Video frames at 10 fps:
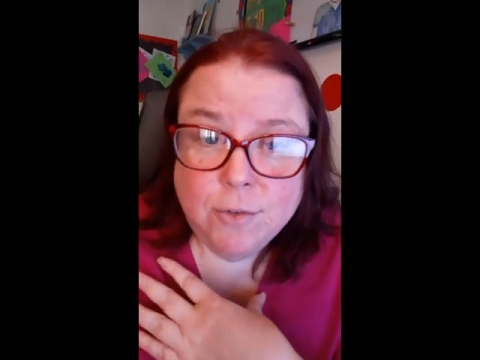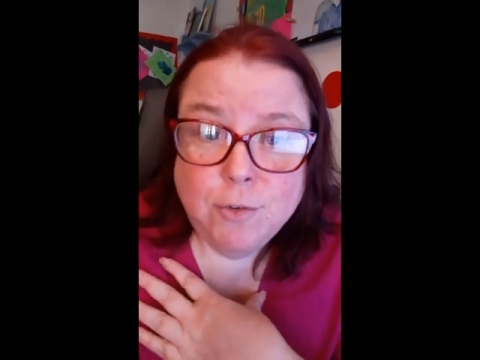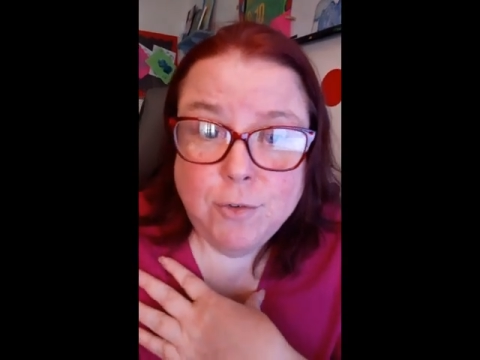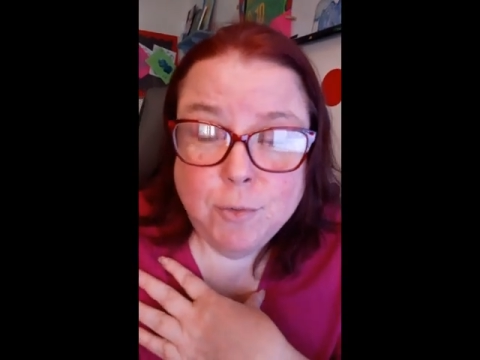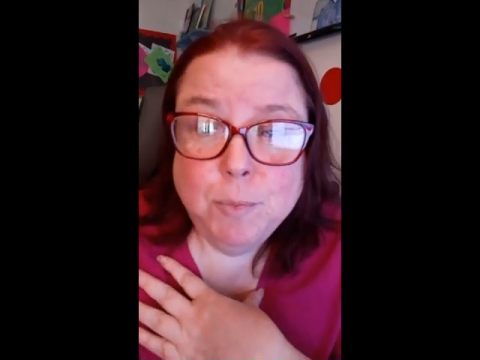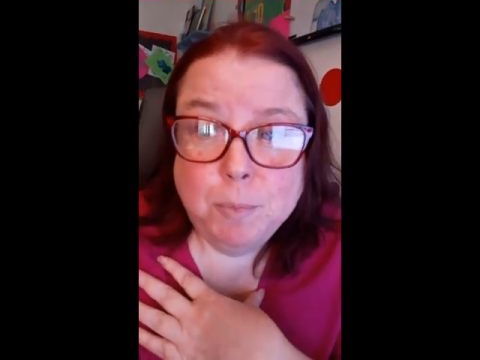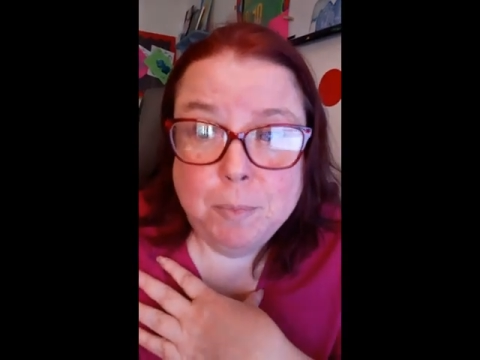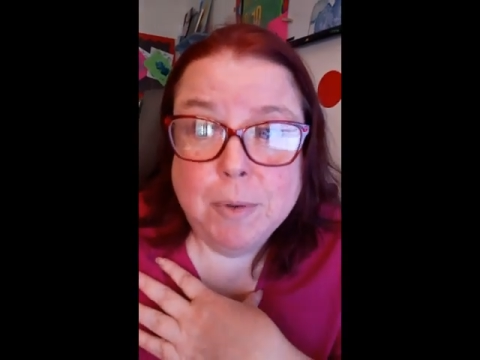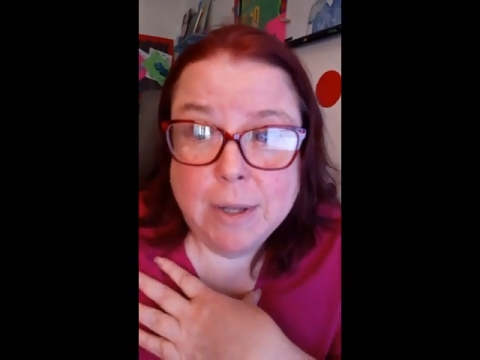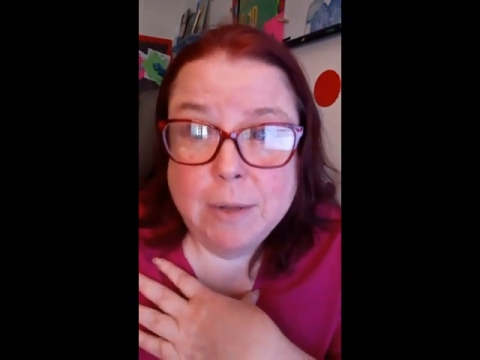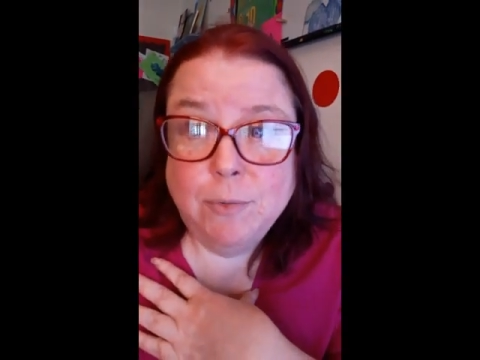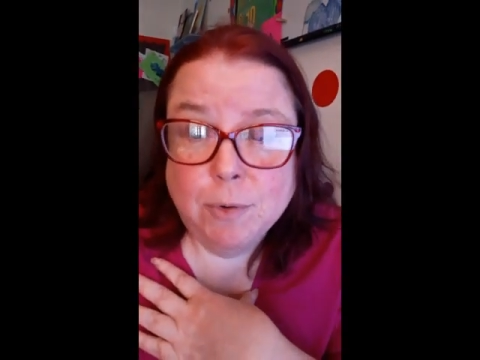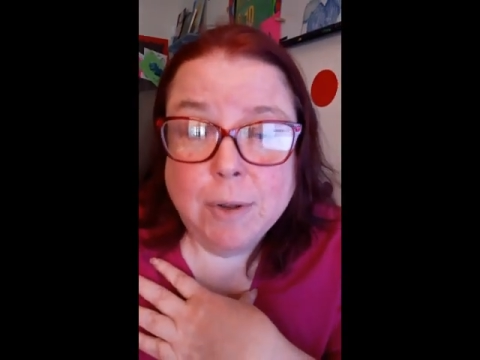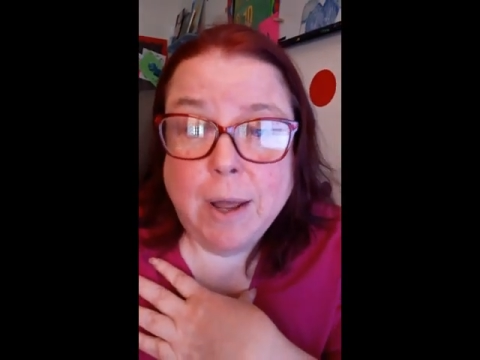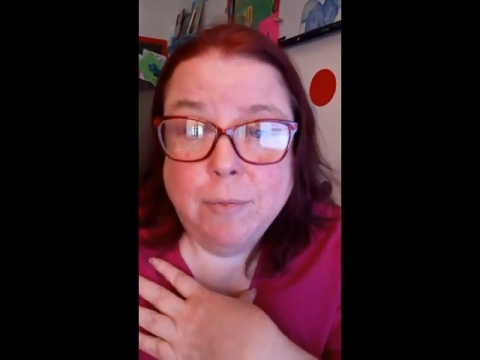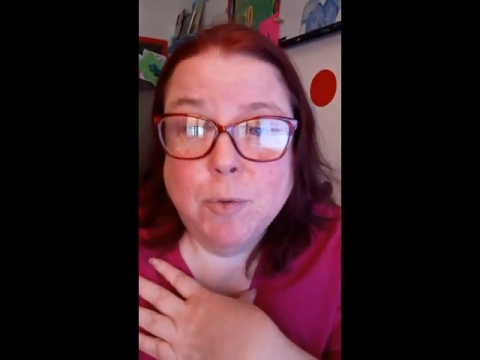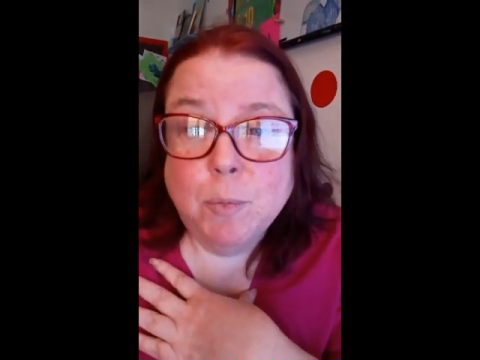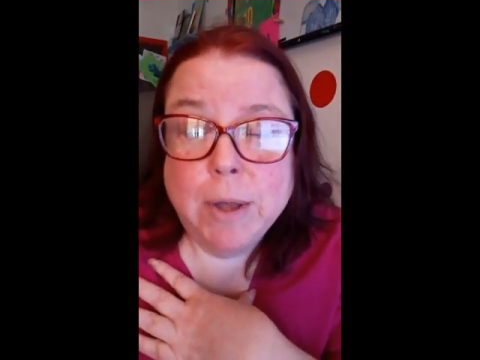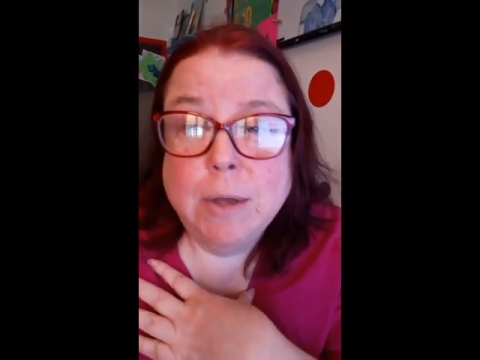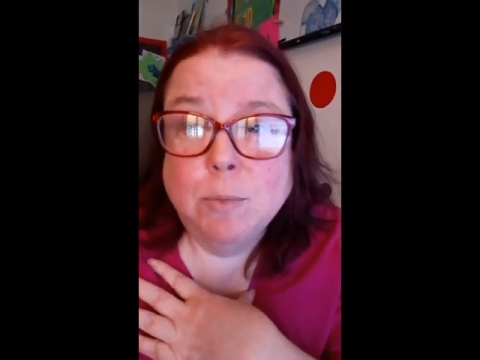to live your life the
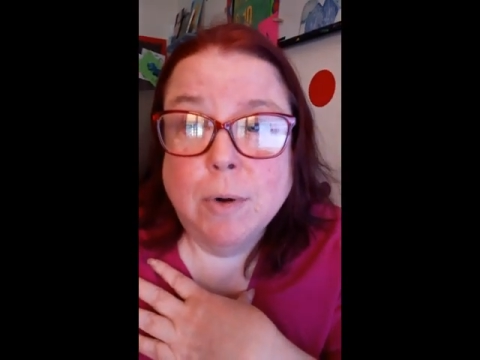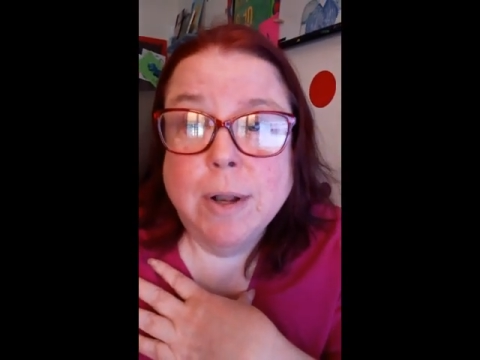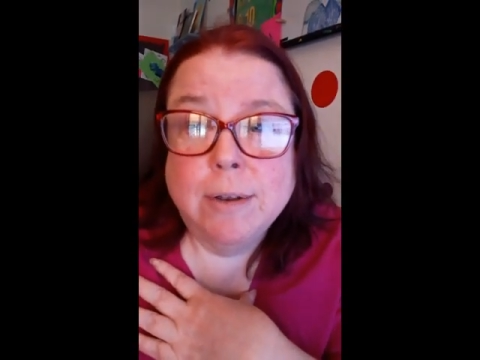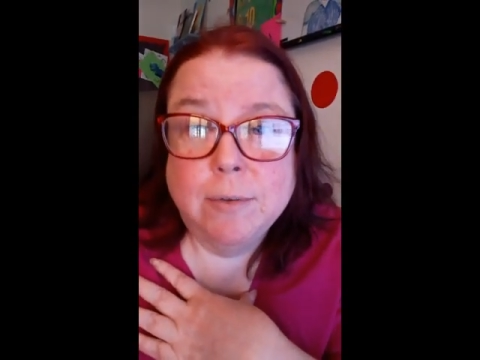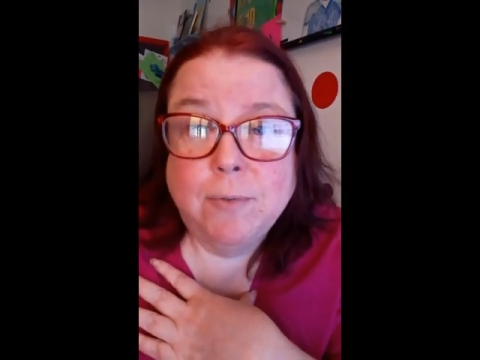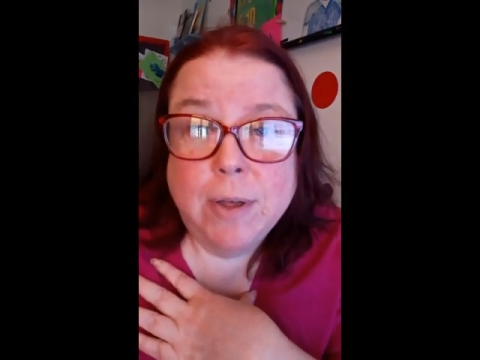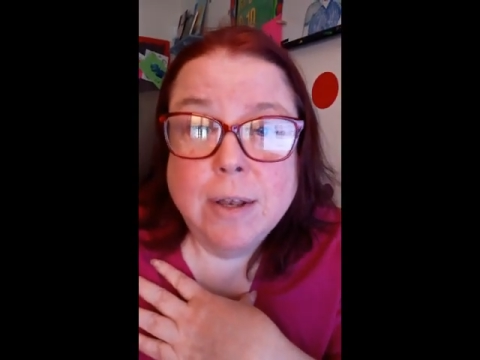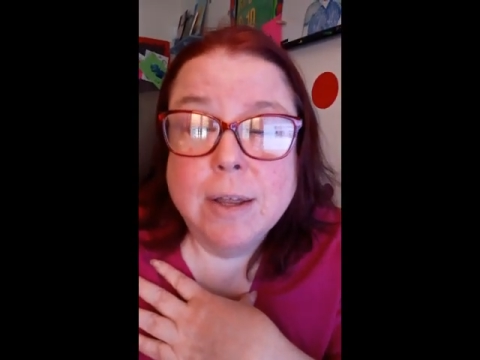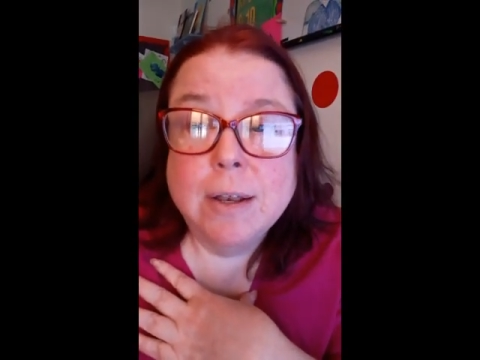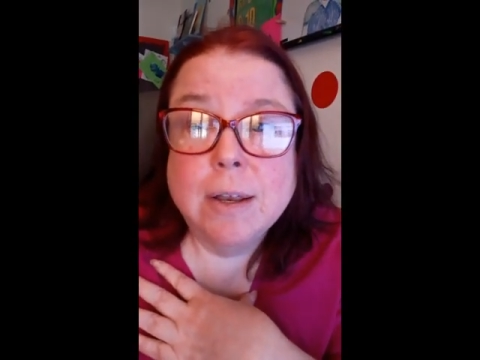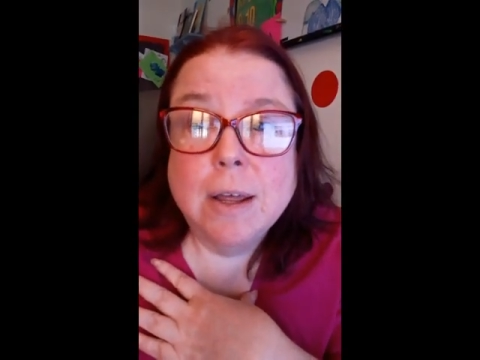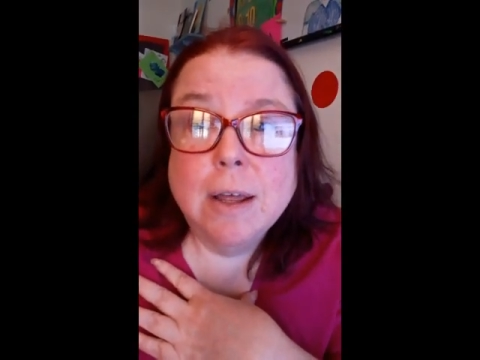way you want and defend it